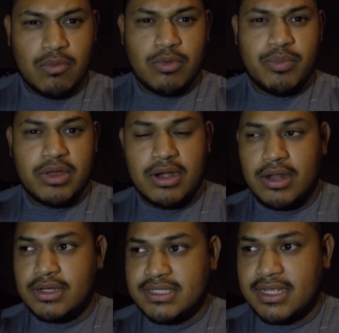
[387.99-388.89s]
we'll put it
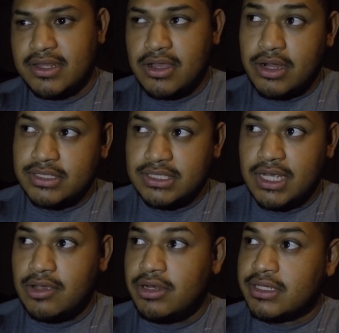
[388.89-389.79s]
on inside the car and see
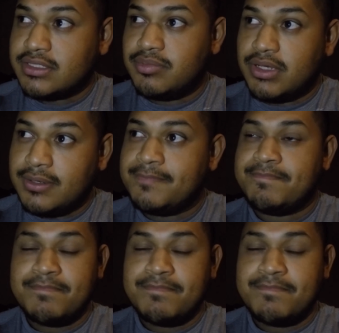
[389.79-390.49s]
how it looks. But